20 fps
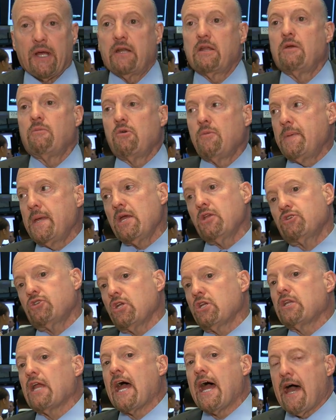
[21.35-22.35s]
But it would be
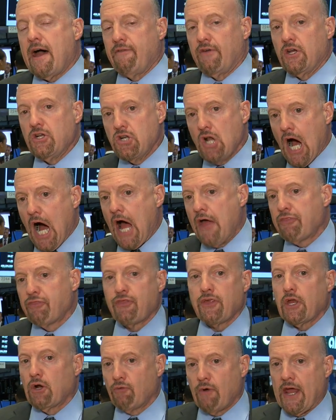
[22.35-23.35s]
interesting to have a
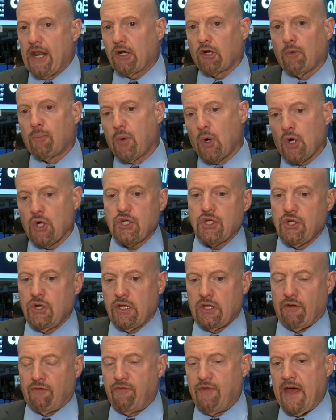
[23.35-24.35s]
non-theoretical
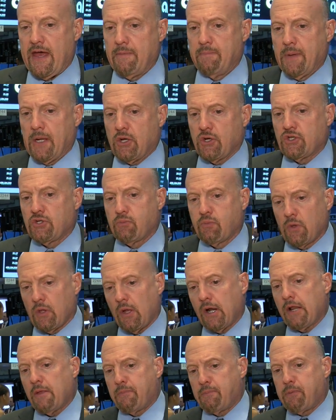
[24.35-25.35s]
person at the Fed, because
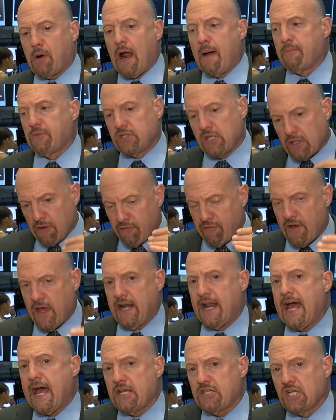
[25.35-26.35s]
one of the problems that the
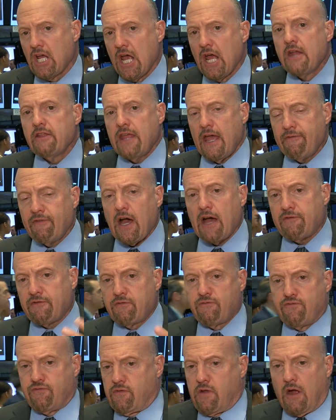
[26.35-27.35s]
Fed has, they've got
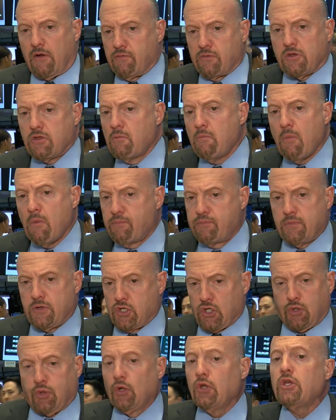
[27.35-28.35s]

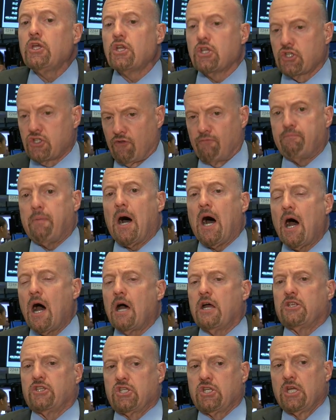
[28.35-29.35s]
trillions of
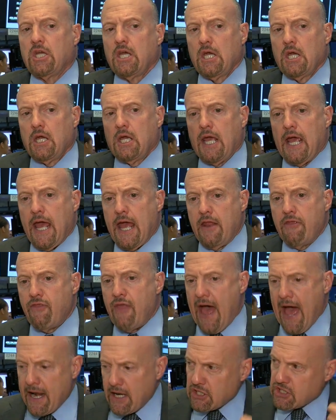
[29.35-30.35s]
bonds.
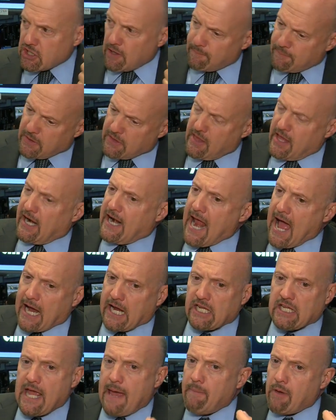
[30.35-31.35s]
And that is something that an
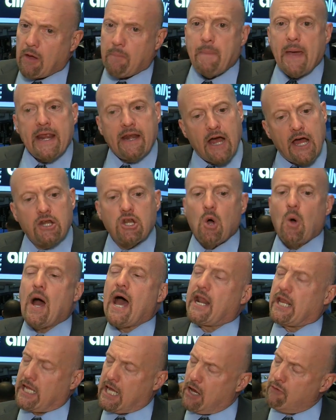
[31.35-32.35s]
academic may not know
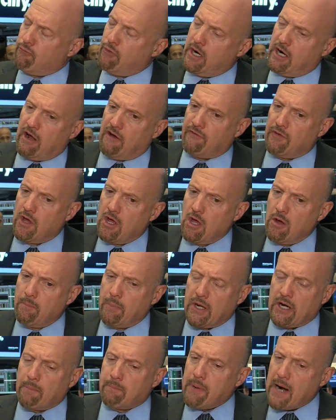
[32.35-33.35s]
how to get rid of,
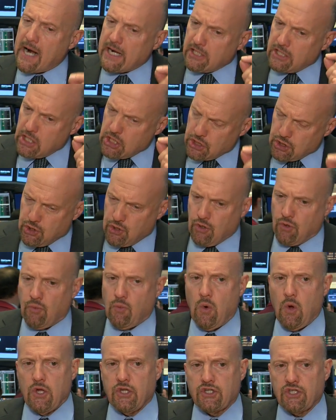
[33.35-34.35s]
but a practitioner
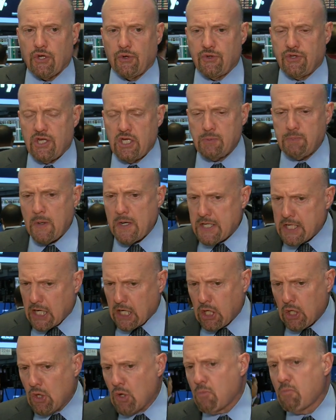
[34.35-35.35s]
would. So at this
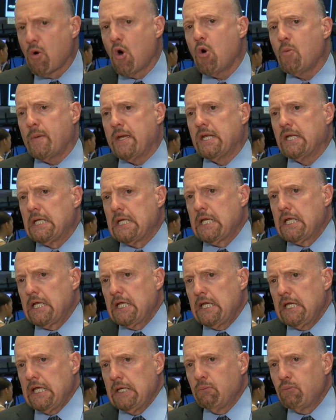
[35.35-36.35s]
particular moment,
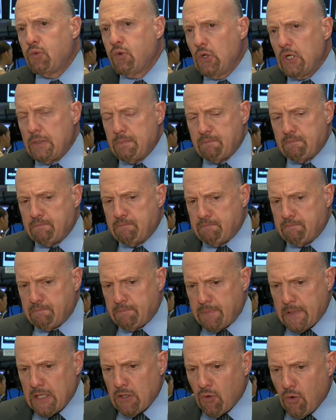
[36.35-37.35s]
it would
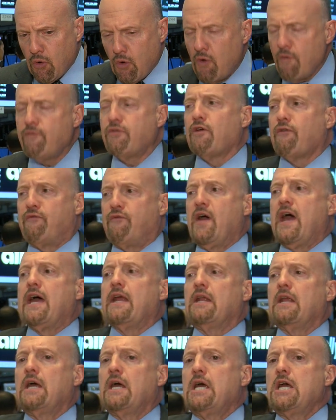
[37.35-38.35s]
behoove the
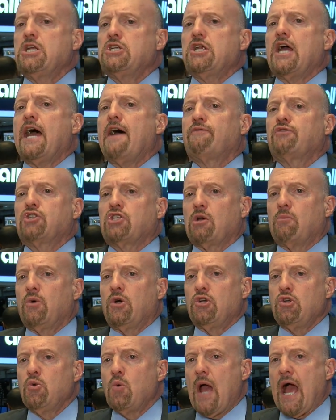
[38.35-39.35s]
Fed to have
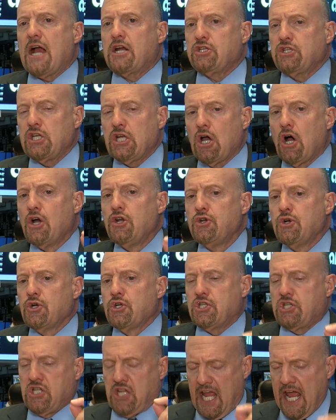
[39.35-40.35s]
someone who actually
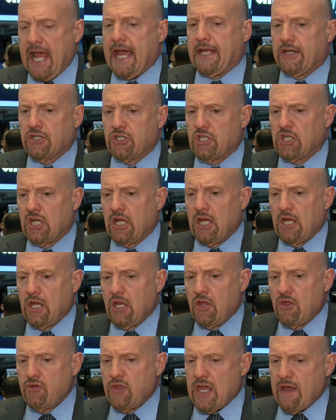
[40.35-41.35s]
understands
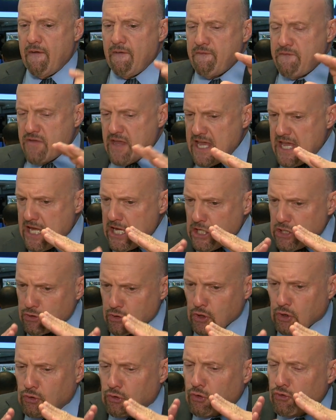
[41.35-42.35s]
the
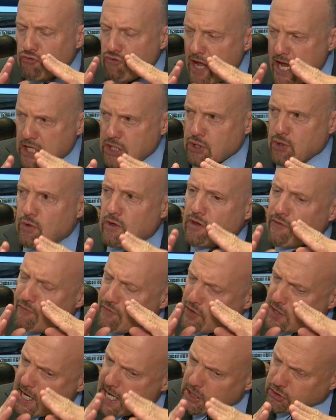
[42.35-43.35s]
integral nature of the
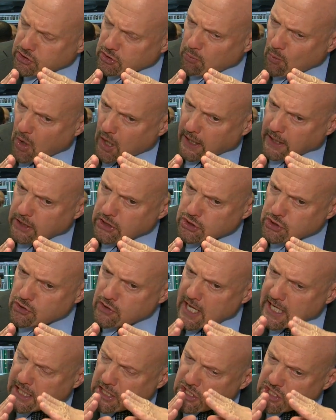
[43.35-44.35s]
financial market so
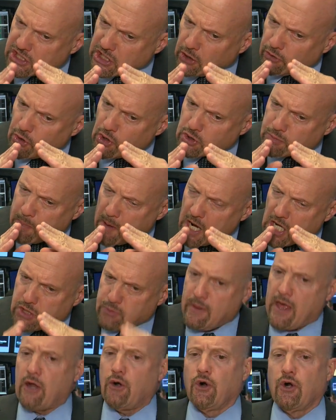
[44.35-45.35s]
they can sell those
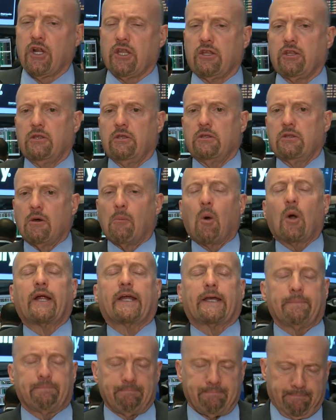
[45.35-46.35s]
bonds without hurting the
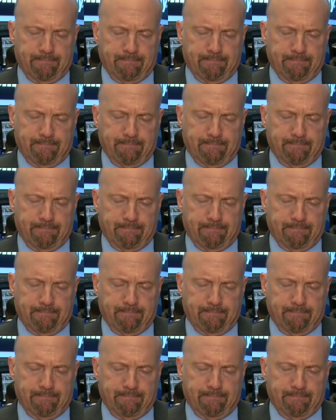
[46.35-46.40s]
market.